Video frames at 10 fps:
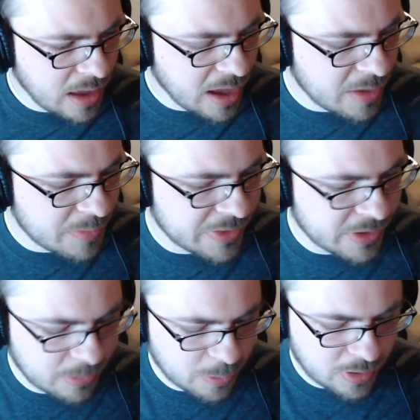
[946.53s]

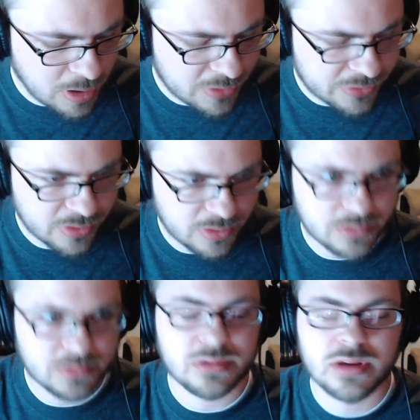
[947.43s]
There were
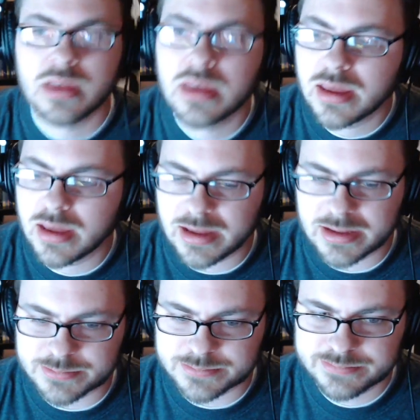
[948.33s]
also
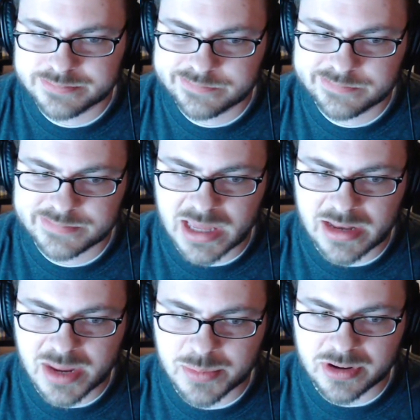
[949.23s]
a
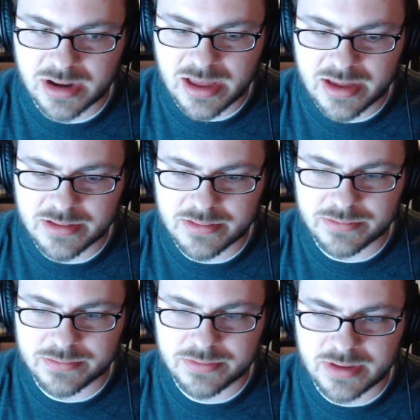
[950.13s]
number
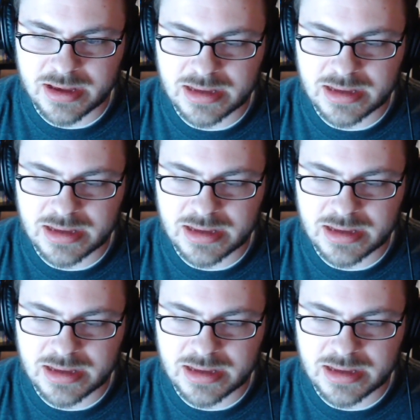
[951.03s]
of